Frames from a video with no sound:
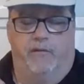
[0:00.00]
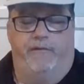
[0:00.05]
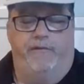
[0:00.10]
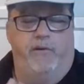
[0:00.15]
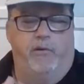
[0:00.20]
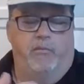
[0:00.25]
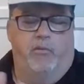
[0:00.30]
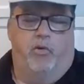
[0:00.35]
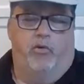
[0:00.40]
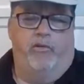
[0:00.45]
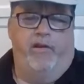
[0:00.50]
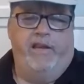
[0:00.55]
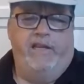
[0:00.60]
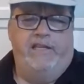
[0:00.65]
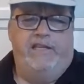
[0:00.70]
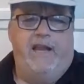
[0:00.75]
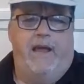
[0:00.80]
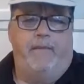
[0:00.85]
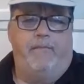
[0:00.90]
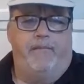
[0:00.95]
few more
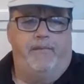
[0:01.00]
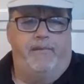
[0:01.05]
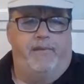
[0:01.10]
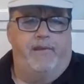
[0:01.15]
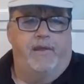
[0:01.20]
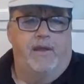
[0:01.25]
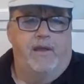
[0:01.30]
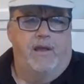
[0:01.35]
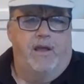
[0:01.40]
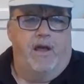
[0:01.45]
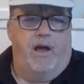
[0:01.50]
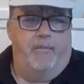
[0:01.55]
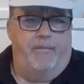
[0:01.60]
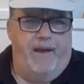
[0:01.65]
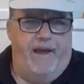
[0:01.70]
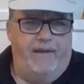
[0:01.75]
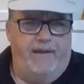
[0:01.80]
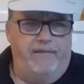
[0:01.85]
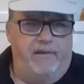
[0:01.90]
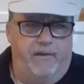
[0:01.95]
in-depth
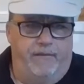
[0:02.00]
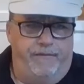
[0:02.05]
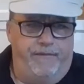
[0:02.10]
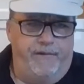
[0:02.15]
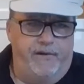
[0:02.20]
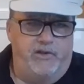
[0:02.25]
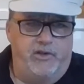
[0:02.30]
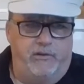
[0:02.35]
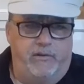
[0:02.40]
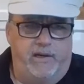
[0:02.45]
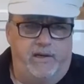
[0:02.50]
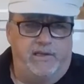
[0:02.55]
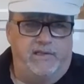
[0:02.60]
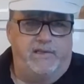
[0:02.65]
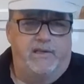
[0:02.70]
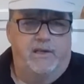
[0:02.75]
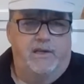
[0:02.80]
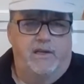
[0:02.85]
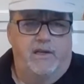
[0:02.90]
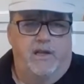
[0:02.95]
about the fisheries,